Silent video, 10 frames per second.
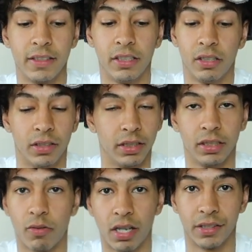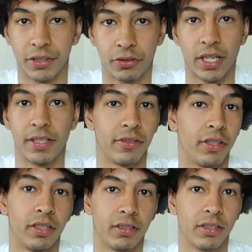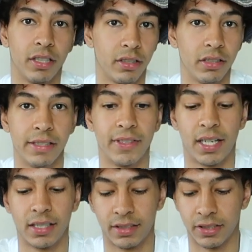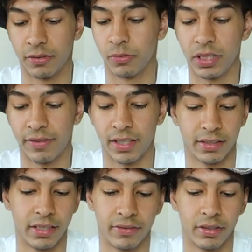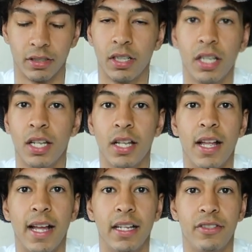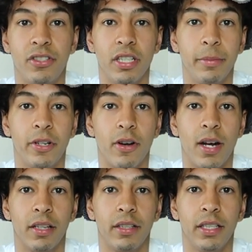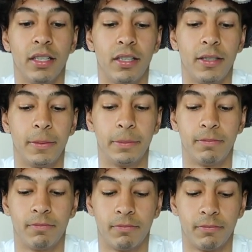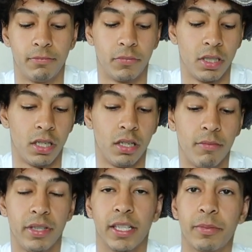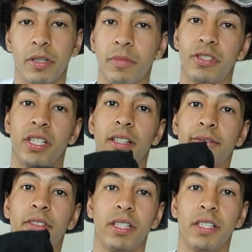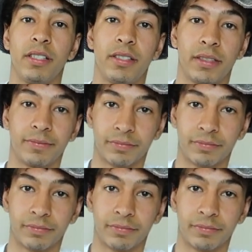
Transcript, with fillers: You know, the quality is crazy in here because they're Levi's, so Levi's never has cheap quality. Um, but yeah, that's pretty much it for these.